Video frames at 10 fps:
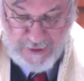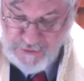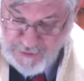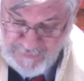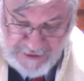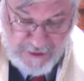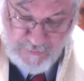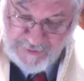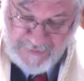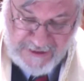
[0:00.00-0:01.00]
The meeting
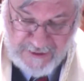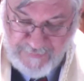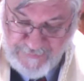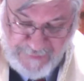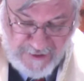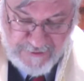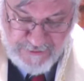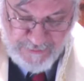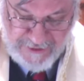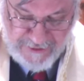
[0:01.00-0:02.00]
would begin
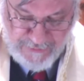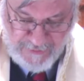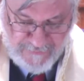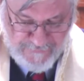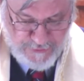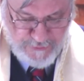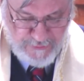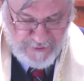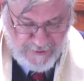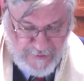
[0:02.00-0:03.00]
punctually at 12
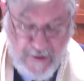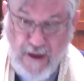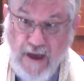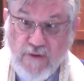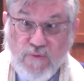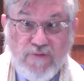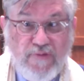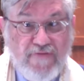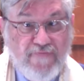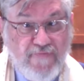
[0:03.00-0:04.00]
noon and would
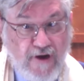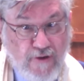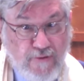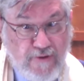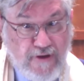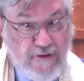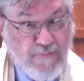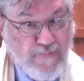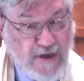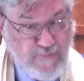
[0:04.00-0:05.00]
be followed
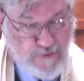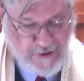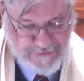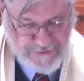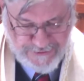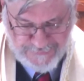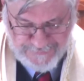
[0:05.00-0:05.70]
by brunch.